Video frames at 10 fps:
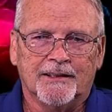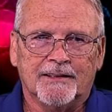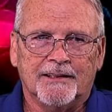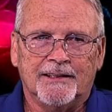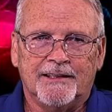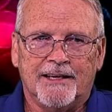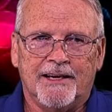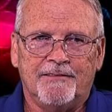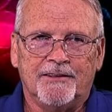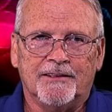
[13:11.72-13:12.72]
Glad to
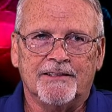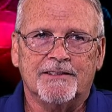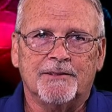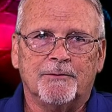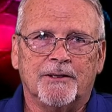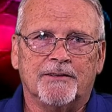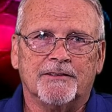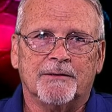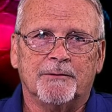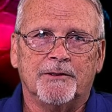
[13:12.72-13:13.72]
have you. Let's see, what else
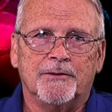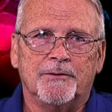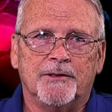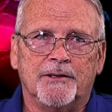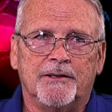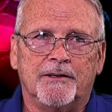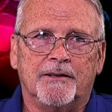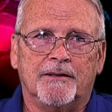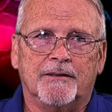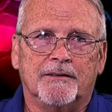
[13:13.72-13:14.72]
can we do
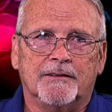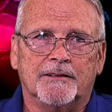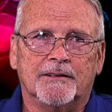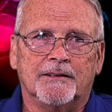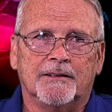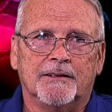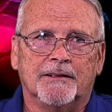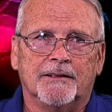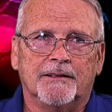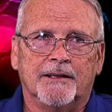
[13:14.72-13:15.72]
here?
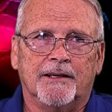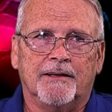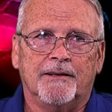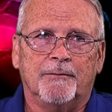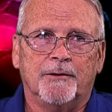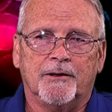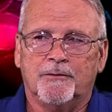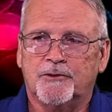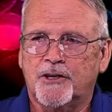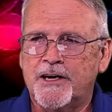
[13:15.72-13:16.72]
Yeah, there we
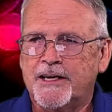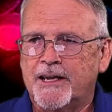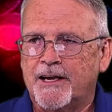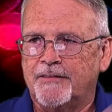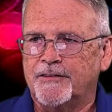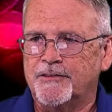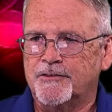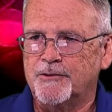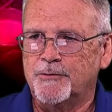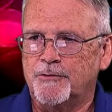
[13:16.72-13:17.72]
go. Trying out
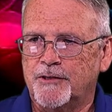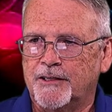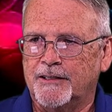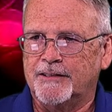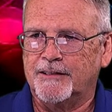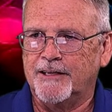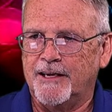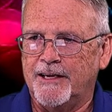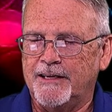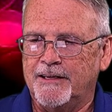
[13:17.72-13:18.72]
this new thing
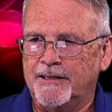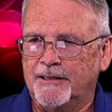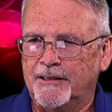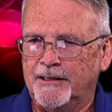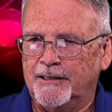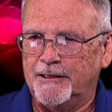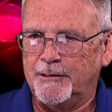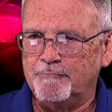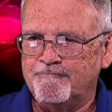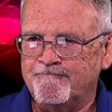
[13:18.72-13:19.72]
today.
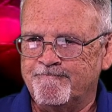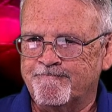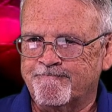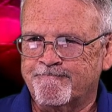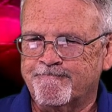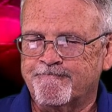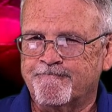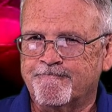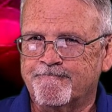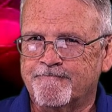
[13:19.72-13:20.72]

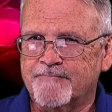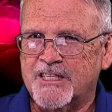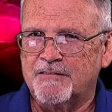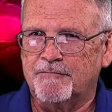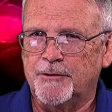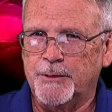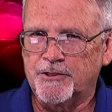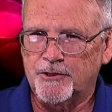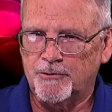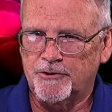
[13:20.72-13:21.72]

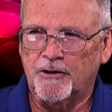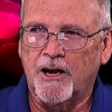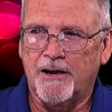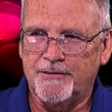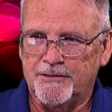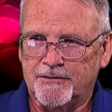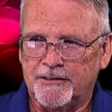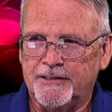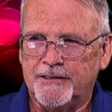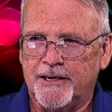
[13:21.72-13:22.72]
vMix Social,
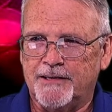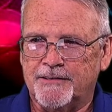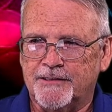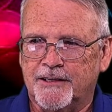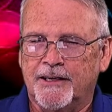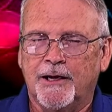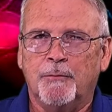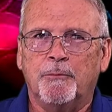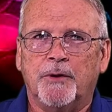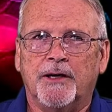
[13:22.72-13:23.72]
obviously, yes.
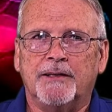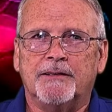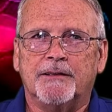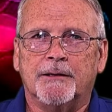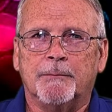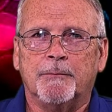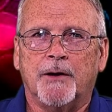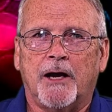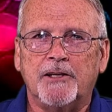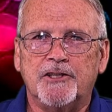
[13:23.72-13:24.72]
But
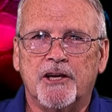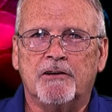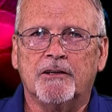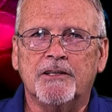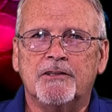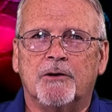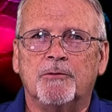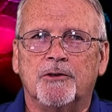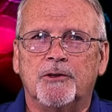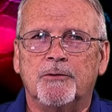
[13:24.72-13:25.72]
I generally
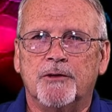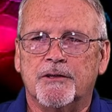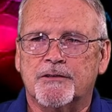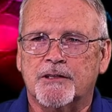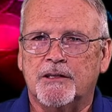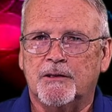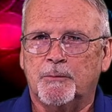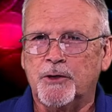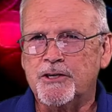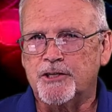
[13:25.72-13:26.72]
don't do this in
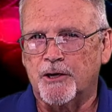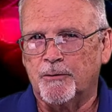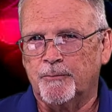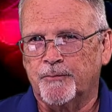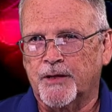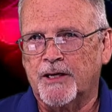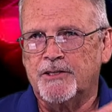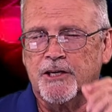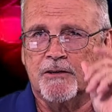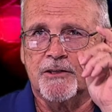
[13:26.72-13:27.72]
the pre-show. I
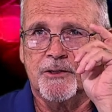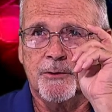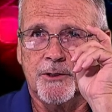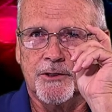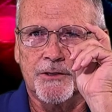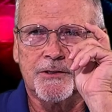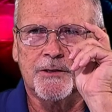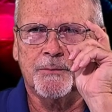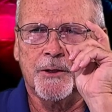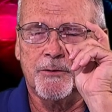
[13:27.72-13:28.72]
generally do it just
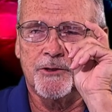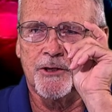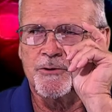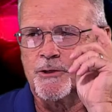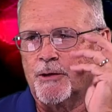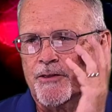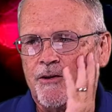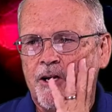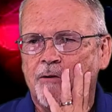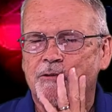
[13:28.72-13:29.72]
in the post-show. So I
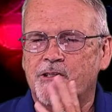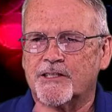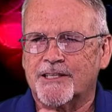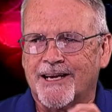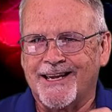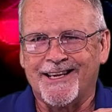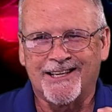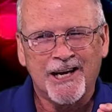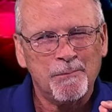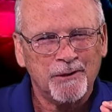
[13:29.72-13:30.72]
thought I had
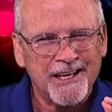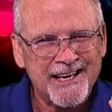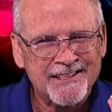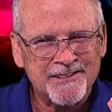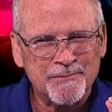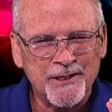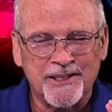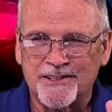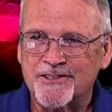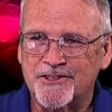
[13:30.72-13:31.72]
a couple of extra
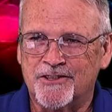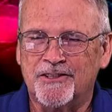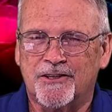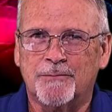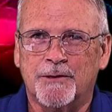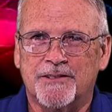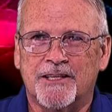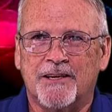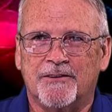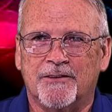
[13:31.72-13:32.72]
minutes. Should have turned my
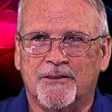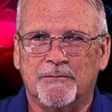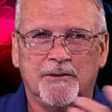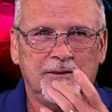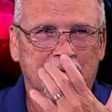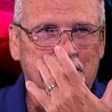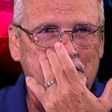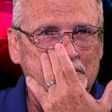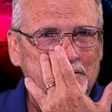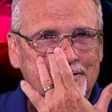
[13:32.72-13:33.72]
sound on,
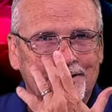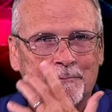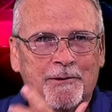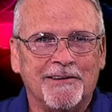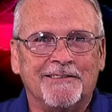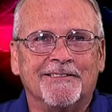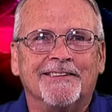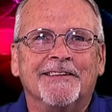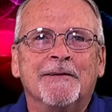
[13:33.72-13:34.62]
shouldn't I, Michael?